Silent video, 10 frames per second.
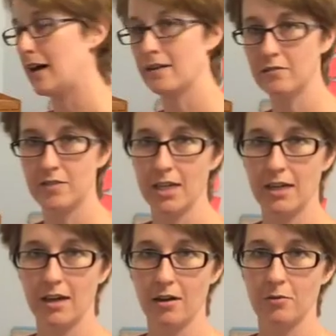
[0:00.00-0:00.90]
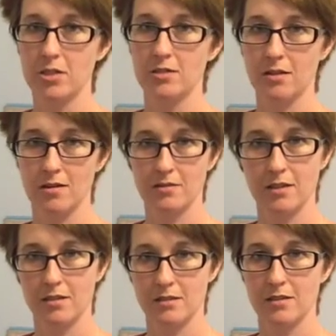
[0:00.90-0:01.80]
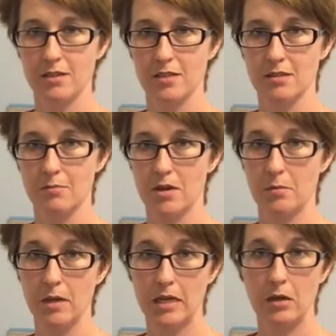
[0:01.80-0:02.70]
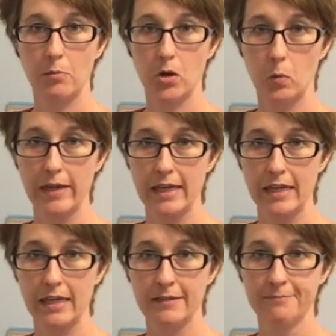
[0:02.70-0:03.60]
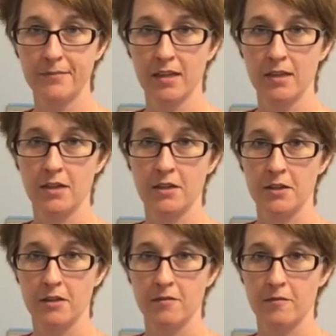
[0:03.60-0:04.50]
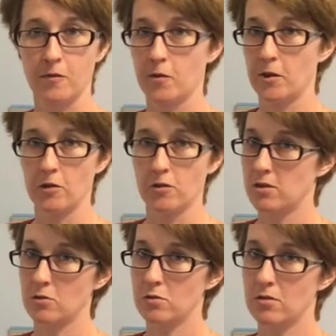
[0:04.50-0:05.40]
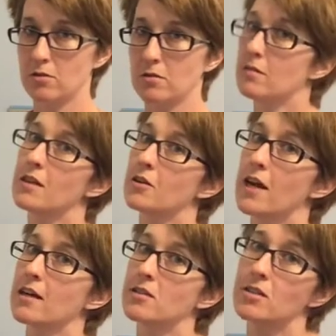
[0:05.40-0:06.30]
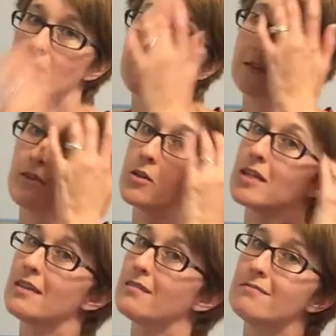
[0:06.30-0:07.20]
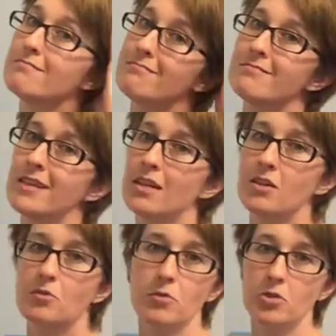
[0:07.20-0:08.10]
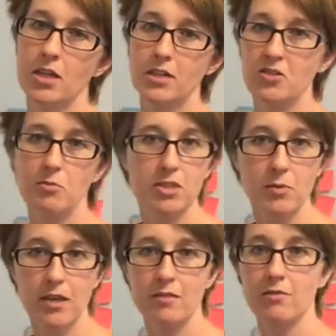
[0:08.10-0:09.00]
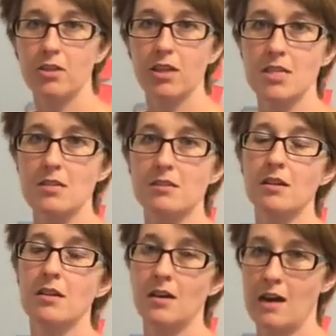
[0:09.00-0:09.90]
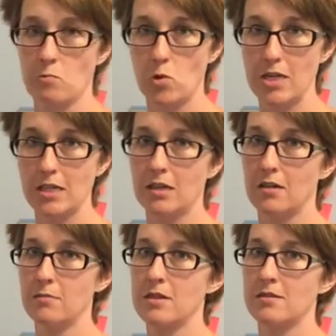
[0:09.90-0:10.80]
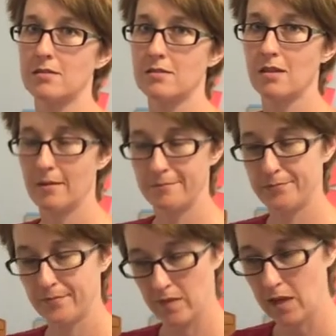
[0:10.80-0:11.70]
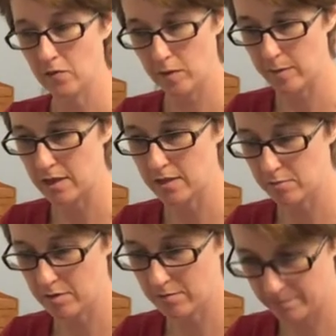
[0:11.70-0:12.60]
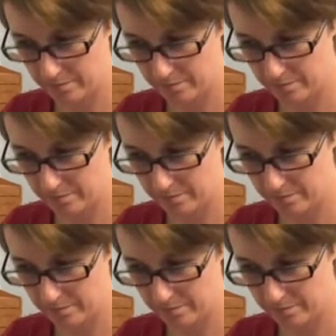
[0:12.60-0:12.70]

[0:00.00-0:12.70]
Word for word: out of daycare, which is costing us a decent amount of money per week for their social interaction and learning. You know, we're trying to do the best we can for the kids. On one income, it's, thankfully my husband